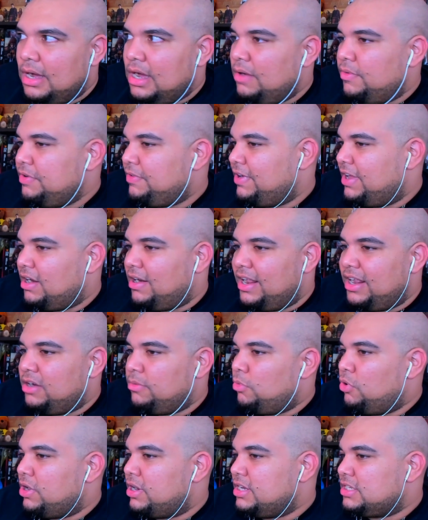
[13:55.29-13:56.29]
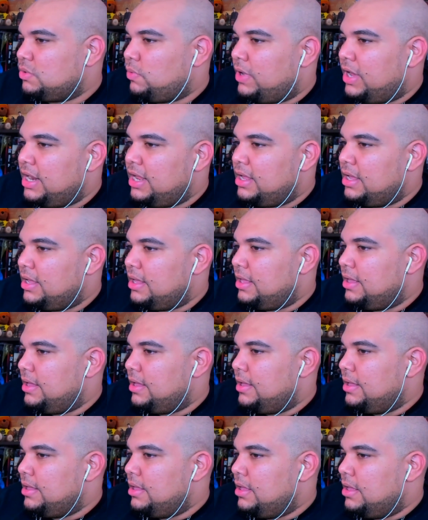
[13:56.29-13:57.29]
We find out later Morgan doesn't want it.
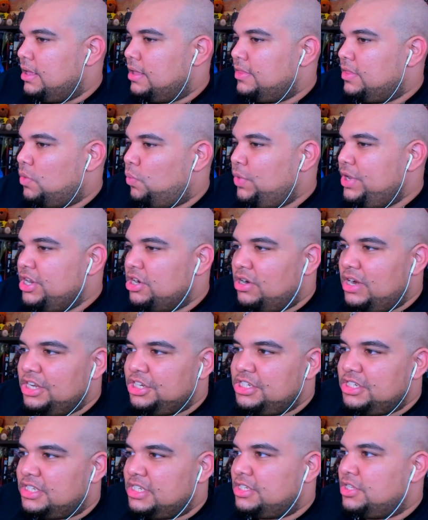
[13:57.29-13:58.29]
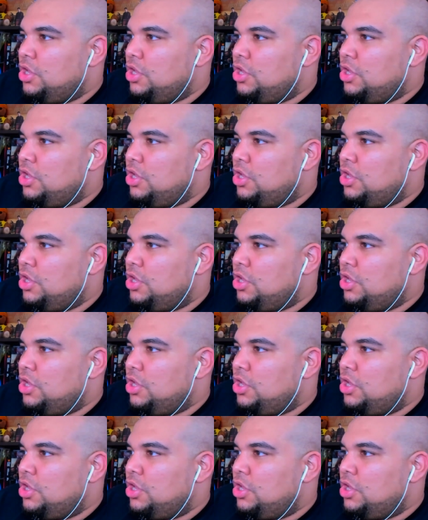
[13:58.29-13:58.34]
The Wienerlicious is